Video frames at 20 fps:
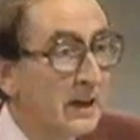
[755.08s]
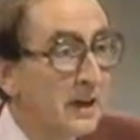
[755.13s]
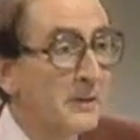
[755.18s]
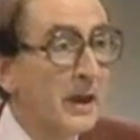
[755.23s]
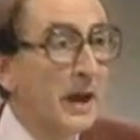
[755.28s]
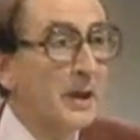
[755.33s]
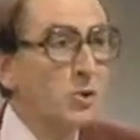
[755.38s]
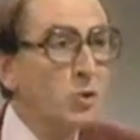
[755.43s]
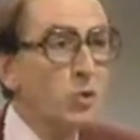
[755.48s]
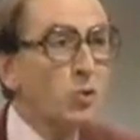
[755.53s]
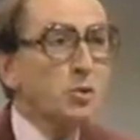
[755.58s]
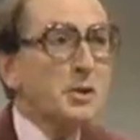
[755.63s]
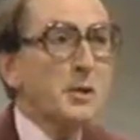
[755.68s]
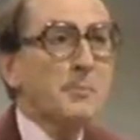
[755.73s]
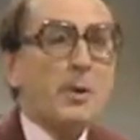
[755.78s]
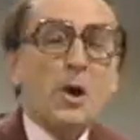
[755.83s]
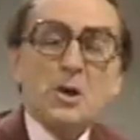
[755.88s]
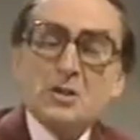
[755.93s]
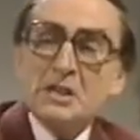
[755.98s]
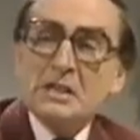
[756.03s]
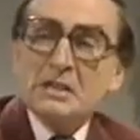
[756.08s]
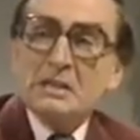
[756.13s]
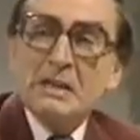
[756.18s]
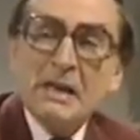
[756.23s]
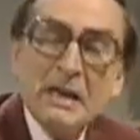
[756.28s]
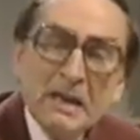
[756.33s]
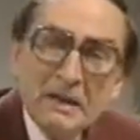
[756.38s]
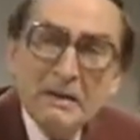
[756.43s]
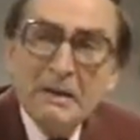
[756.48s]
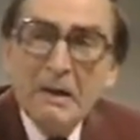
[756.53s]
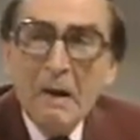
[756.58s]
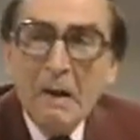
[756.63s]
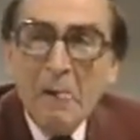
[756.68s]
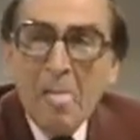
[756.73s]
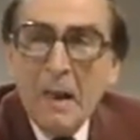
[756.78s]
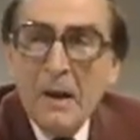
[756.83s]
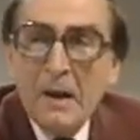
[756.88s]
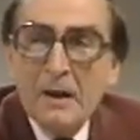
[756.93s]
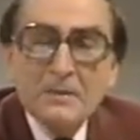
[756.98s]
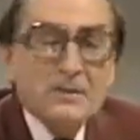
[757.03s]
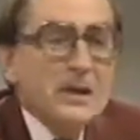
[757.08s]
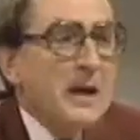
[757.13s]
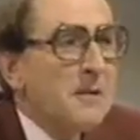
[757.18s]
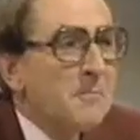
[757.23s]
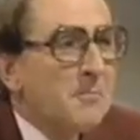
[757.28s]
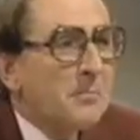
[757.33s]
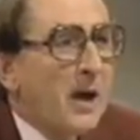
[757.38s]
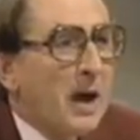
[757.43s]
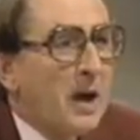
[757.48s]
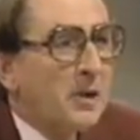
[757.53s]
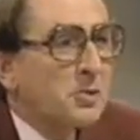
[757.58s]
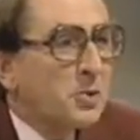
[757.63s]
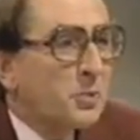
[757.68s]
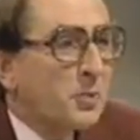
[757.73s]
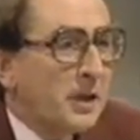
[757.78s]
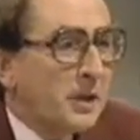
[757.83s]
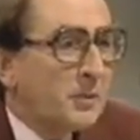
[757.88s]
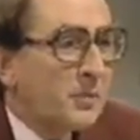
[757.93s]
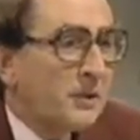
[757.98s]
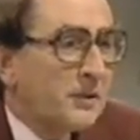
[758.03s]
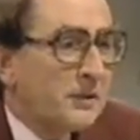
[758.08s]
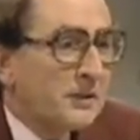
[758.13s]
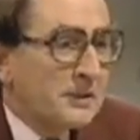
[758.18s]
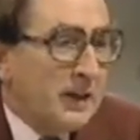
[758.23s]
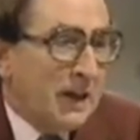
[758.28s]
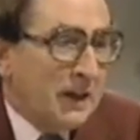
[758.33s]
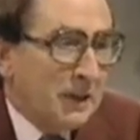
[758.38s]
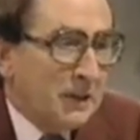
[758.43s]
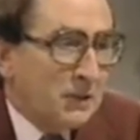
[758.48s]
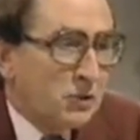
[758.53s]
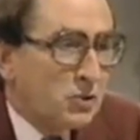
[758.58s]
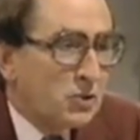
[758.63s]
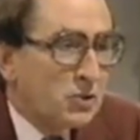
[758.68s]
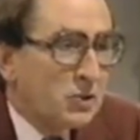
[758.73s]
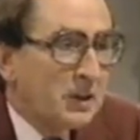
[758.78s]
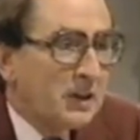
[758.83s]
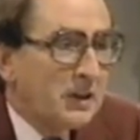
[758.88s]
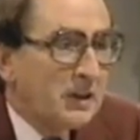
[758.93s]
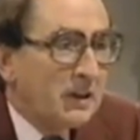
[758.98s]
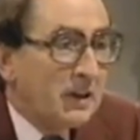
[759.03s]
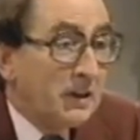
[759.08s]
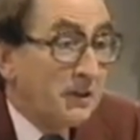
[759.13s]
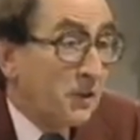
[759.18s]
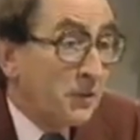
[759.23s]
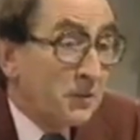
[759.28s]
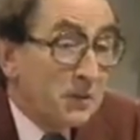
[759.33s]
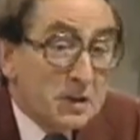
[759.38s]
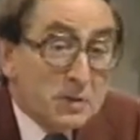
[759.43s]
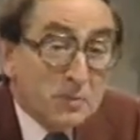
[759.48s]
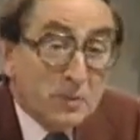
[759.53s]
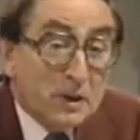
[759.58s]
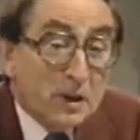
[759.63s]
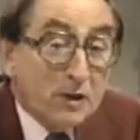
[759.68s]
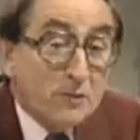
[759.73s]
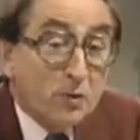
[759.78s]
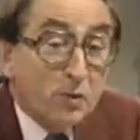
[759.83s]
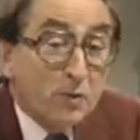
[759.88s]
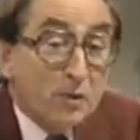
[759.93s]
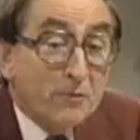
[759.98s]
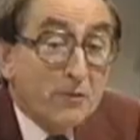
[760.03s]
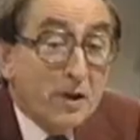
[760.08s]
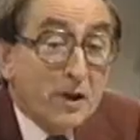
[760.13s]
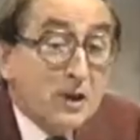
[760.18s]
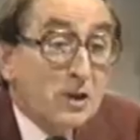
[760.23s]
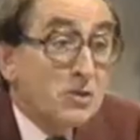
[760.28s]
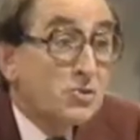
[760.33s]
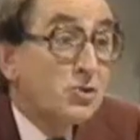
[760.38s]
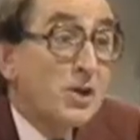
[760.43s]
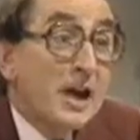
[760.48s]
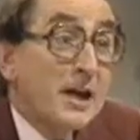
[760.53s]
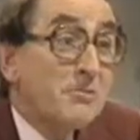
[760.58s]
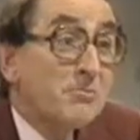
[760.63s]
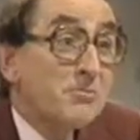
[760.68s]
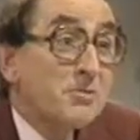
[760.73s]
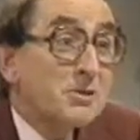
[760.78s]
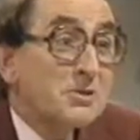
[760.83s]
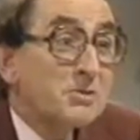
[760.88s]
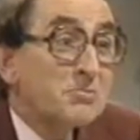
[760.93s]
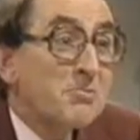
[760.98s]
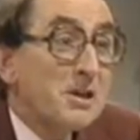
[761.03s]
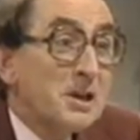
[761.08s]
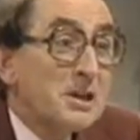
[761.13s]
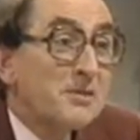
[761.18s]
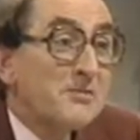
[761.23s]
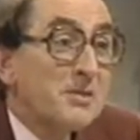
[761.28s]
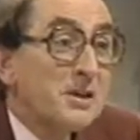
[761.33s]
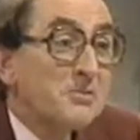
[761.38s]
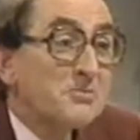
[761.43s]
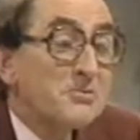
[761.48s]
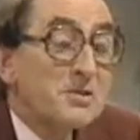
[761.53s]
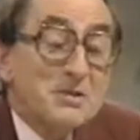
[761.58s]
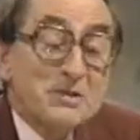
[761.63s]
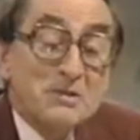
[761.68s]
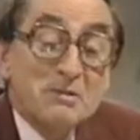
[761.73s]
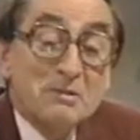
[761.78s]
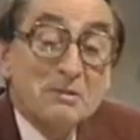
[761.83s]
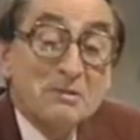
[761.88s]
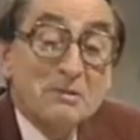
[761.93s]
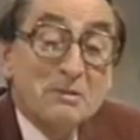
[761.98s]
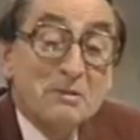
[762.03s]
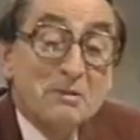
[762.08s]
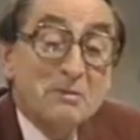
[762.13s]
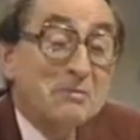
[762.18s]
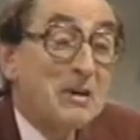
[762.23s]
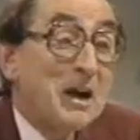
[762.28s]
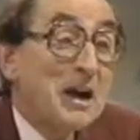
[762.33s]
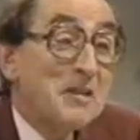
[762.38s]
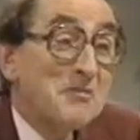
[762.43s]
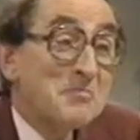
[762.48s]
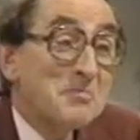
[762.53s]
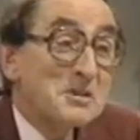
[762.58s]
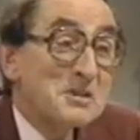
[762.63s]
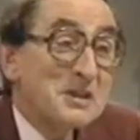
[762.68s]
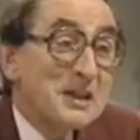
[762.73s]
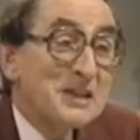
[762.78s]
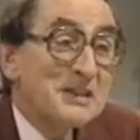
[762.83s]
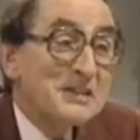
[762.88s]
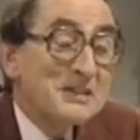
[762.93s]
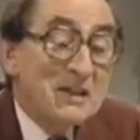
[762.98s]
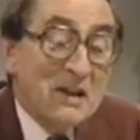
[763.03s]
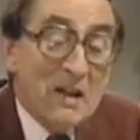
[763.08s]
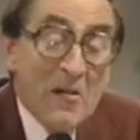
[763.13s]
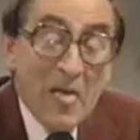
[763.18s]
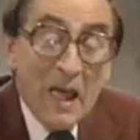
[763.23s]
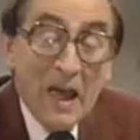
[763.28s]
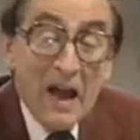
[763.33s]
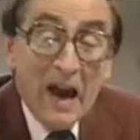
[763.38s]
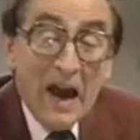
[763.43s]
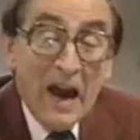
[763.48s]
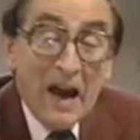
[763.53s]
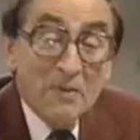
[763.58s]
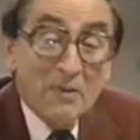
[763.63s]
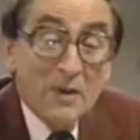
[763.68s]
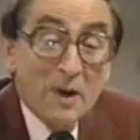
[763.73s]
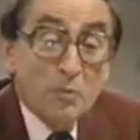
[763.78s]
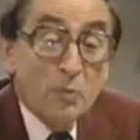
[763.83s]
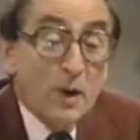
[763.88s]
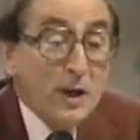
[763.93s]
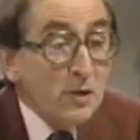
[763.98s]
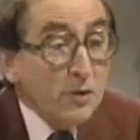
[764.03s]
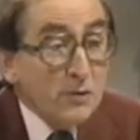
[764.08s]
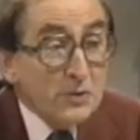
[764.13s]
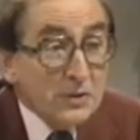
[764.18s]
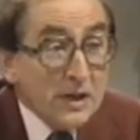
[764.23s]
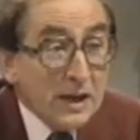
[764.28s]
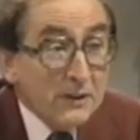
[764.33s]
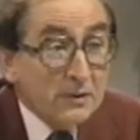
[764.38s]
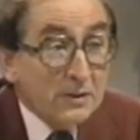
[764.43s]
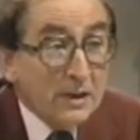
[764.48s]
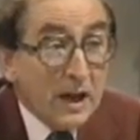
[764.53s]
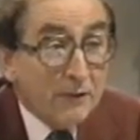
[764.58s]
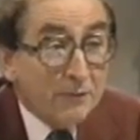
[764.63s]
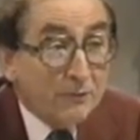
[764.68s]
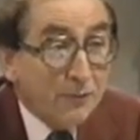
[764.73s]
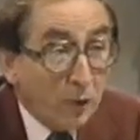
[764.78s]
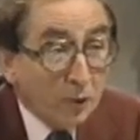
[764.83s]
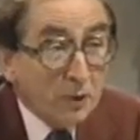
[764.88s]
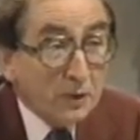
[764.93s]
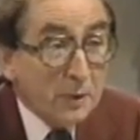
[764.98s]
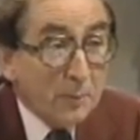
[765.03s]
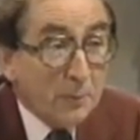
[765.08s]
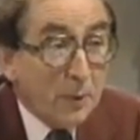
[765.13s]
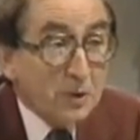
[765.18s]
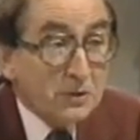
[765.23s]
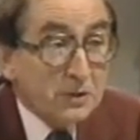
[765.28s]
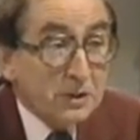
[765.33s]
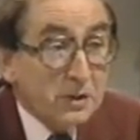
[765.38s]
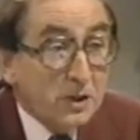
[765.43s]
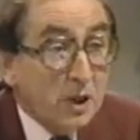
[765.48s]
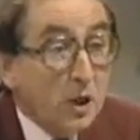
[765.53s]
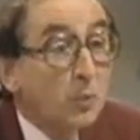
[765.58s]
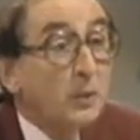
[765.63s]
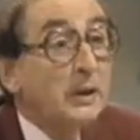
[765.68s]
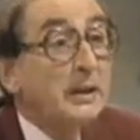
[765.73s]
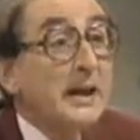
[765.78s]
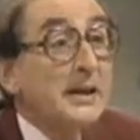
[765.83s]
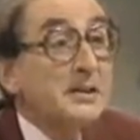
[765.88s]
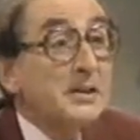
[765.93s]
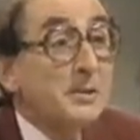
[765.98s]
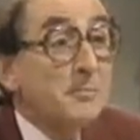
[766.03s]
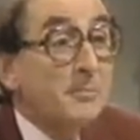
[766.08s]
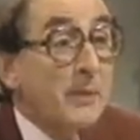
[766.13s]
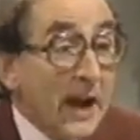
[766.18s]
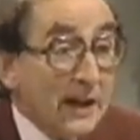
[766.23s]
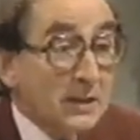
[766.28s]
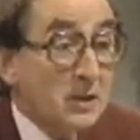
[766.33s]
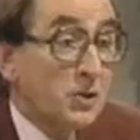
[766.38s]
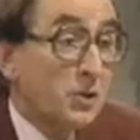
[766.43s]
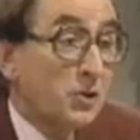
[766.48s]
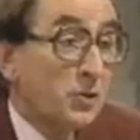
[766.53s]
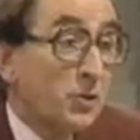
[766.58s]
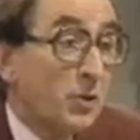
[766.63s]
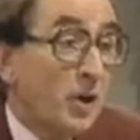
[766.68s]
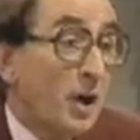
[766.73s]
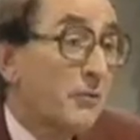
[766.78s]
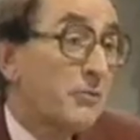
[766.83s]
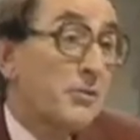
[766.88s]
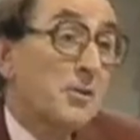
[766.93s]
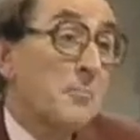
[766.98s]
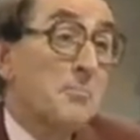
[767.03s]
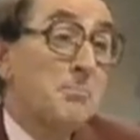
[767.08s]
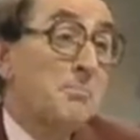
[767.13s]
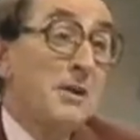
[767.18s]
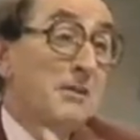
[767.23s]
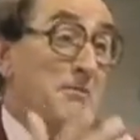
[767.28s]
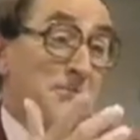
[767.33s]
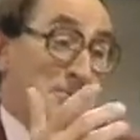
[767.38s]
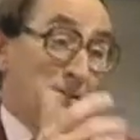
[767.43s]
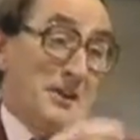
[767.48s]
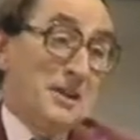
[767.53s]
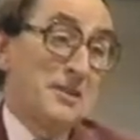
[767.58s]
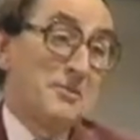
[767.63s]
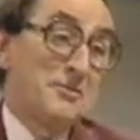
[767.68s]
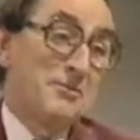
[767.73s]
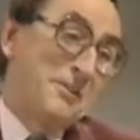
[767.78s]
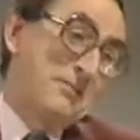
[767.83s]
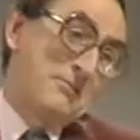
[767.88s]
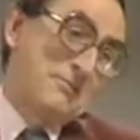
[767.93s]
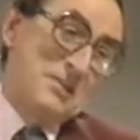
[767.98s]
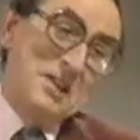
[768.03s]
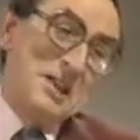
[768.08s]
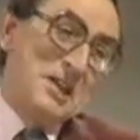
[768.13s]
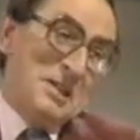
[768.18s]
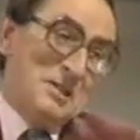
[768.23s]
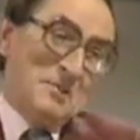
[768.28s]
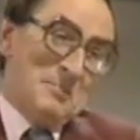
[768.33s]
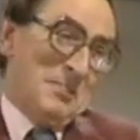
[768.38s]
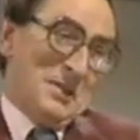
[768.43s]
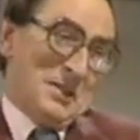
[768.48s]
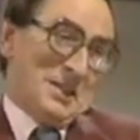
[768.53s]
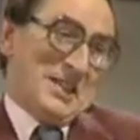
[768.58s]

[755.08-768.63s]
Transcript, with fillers: Now, you deposit, say, uh, £10 a week with the Dulwich, and on this we give you a very generous rate of interest, uh, 5%. And then when you've saved enough for a deposit, we lend it back to you for a piffling 15%.